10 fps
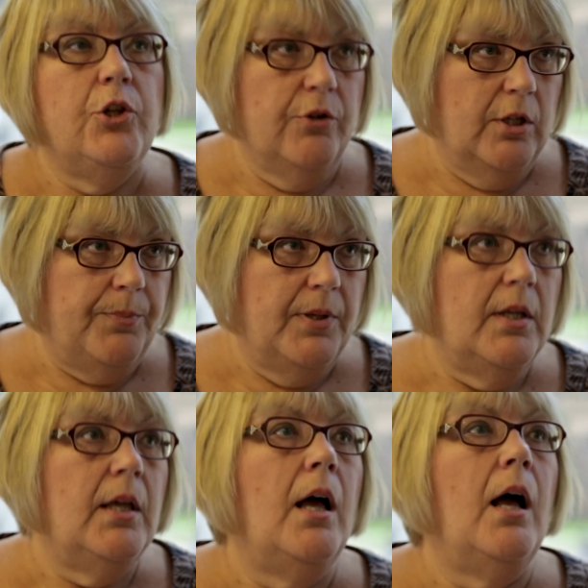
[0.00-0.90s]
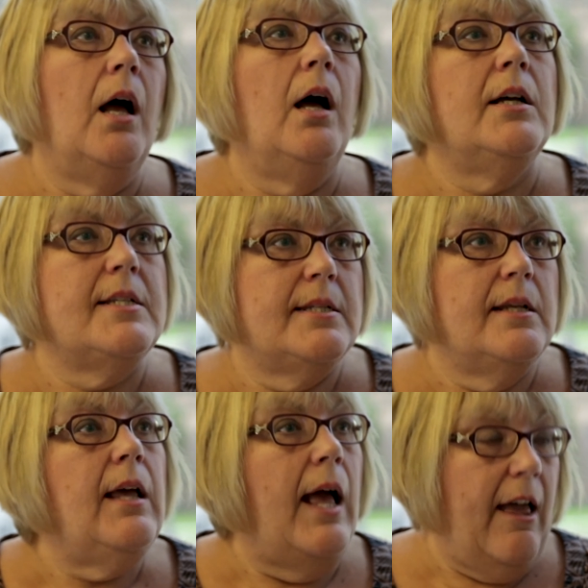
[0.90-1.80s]
Europe
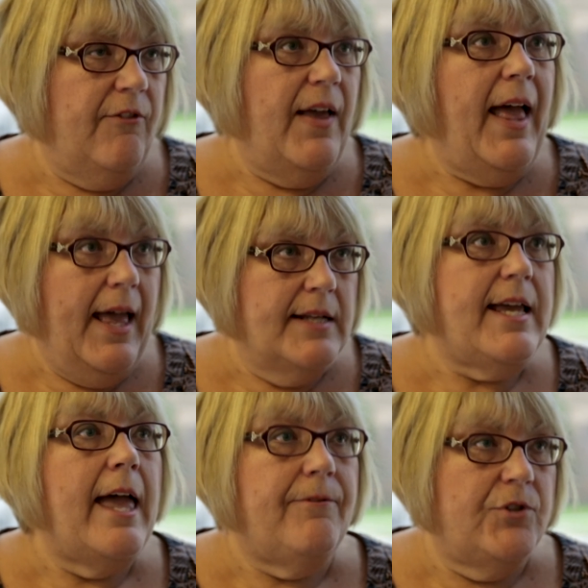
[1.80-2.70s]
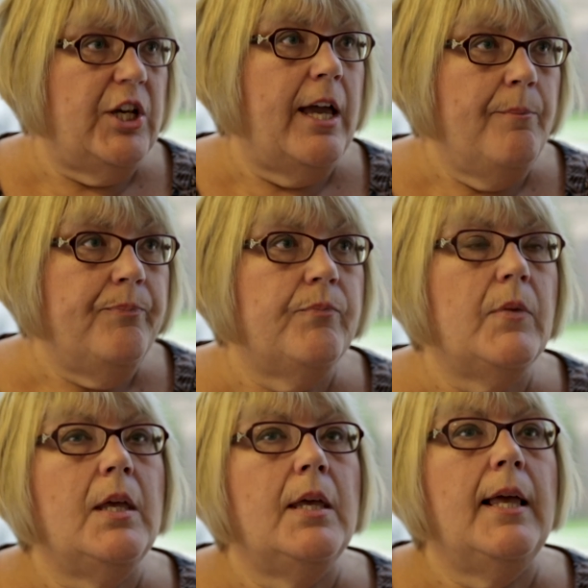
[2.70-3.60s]
have had FGM,
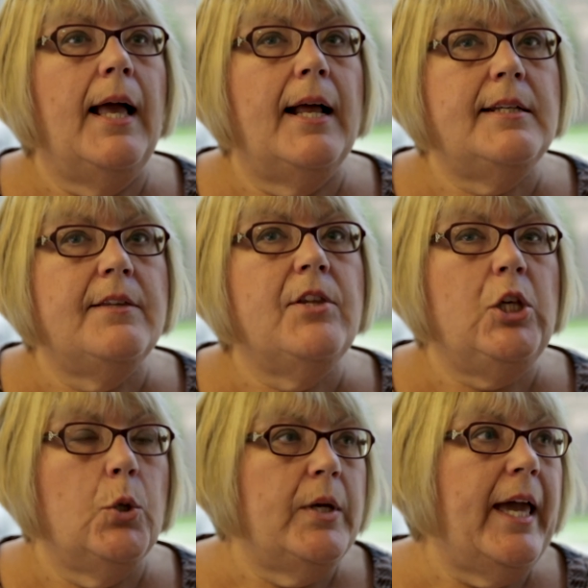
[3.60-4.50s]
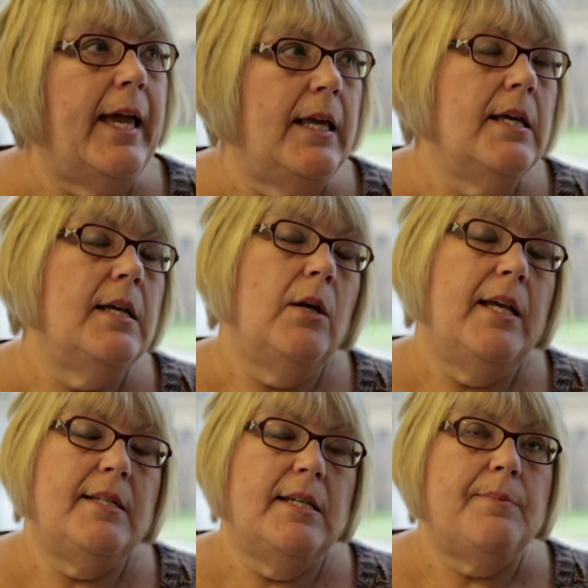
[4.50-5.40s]
and in the UK
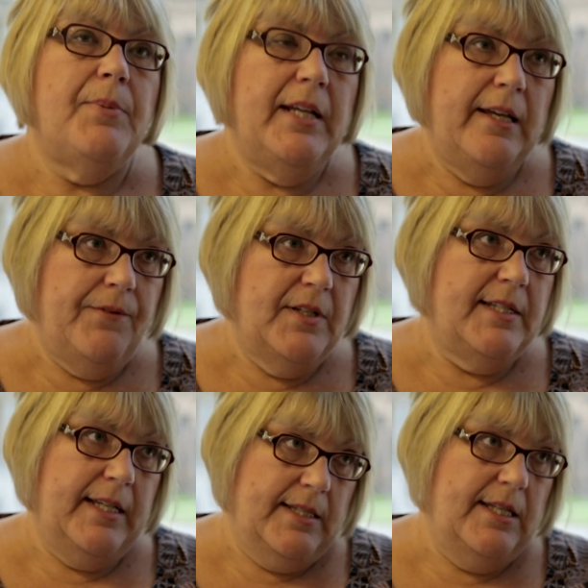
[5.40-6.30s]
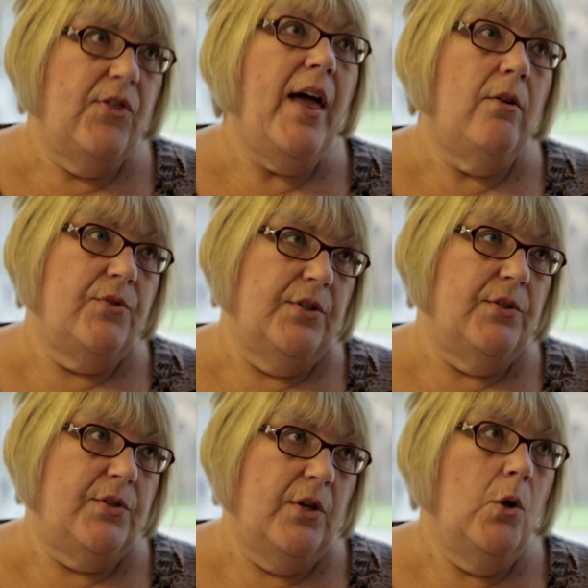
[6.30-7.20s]
it is believed that
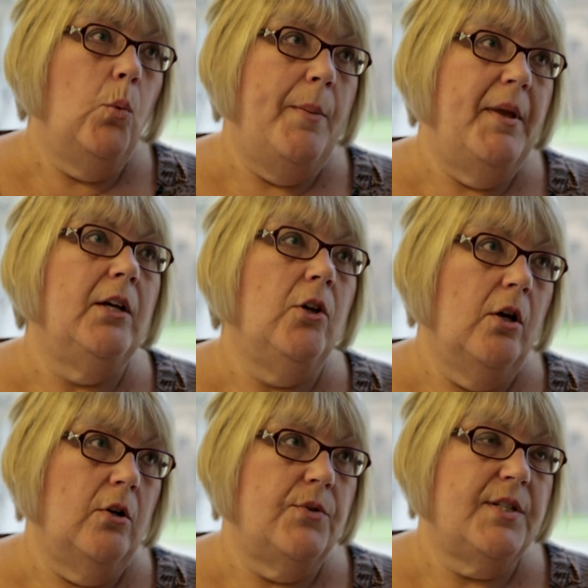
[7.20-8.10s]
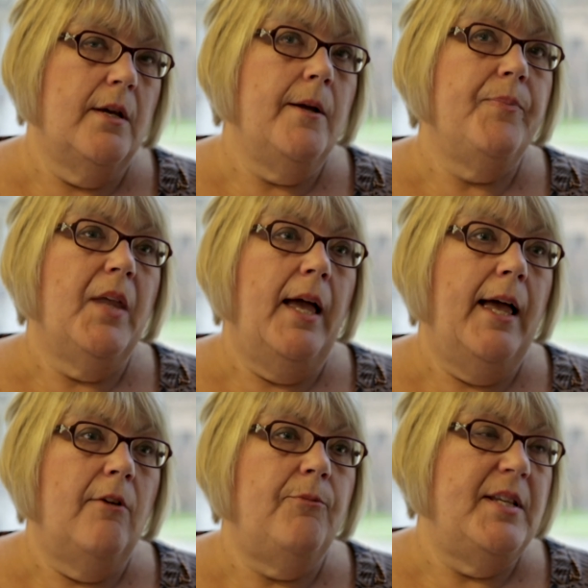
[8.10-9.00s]
60,000 women and girls
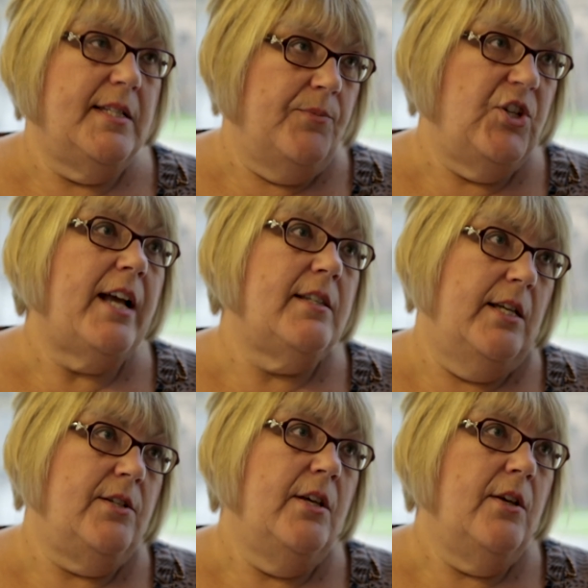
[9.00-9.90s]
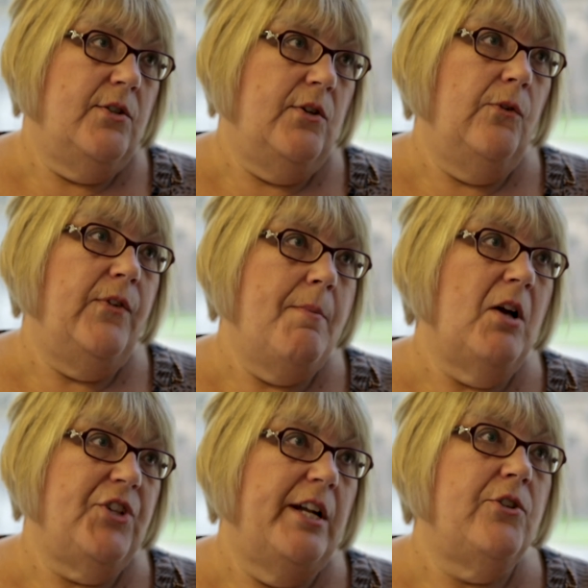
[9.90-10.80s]
have been subjected to
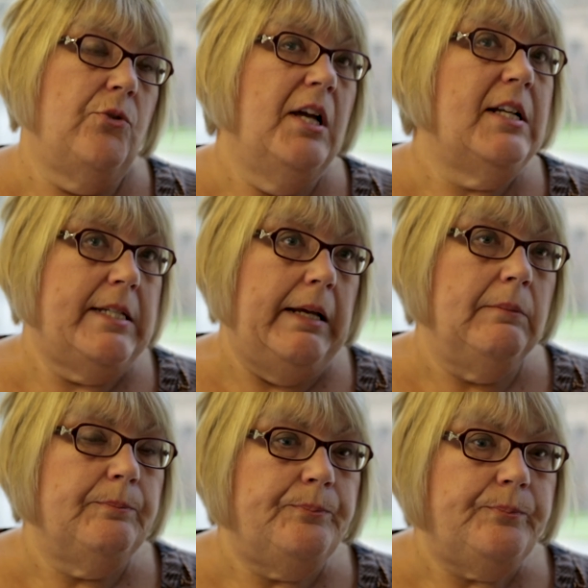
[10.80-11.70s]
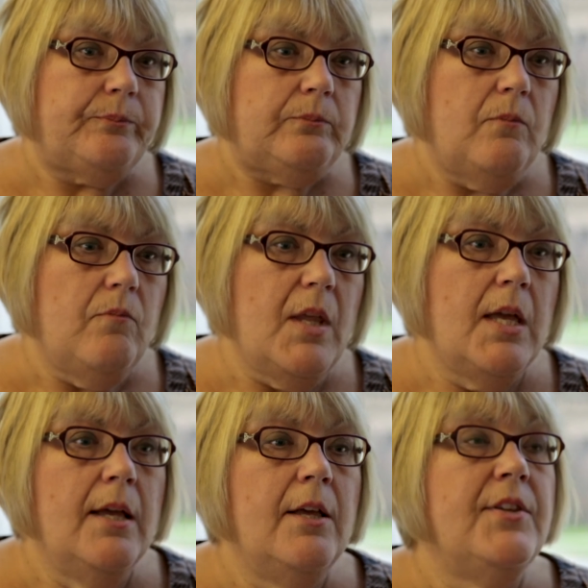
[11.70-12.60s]
female genital cutting.
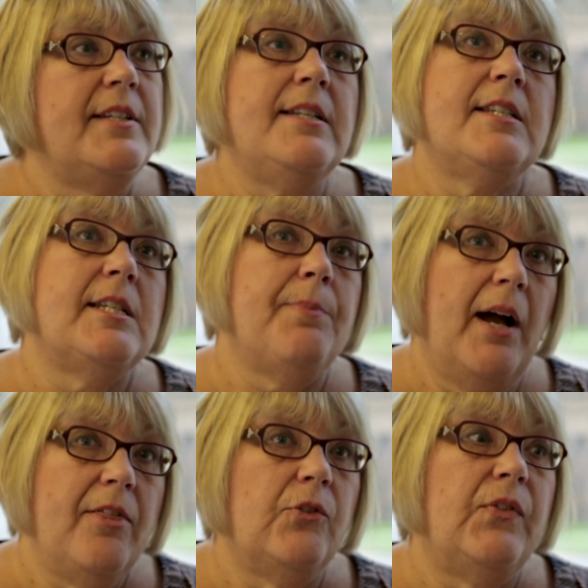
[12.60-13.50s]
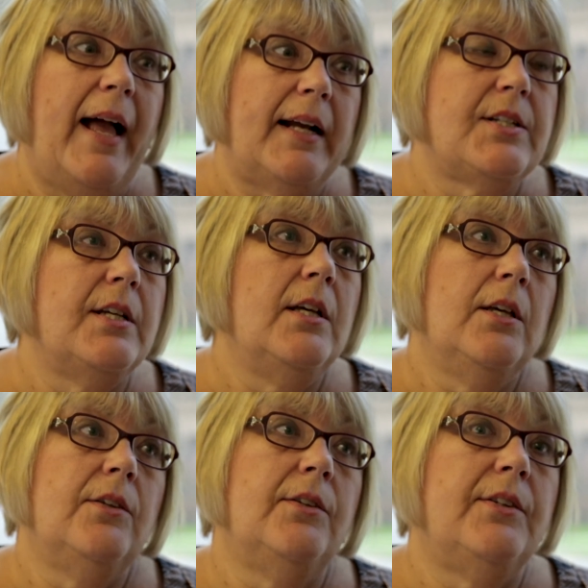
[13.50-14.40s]
This is despite the fact
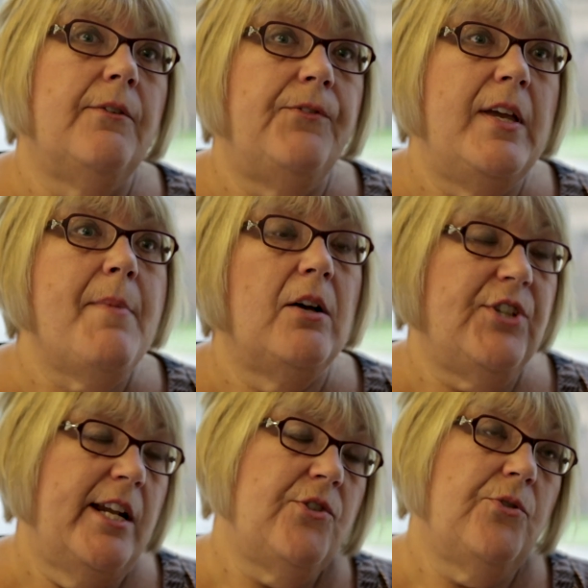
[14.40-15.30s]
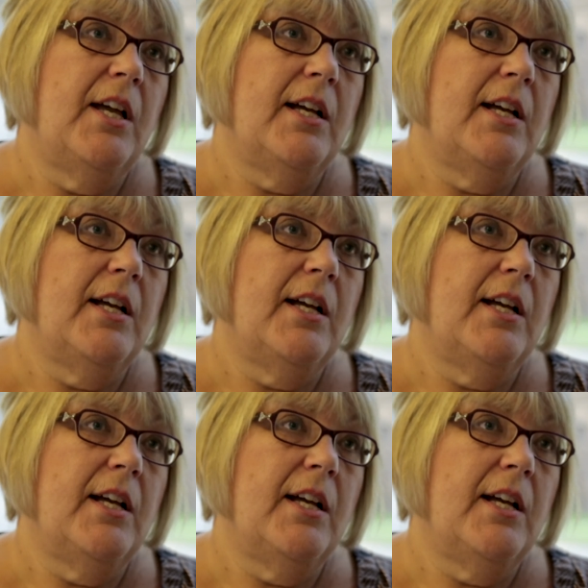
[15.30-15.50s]
that female genital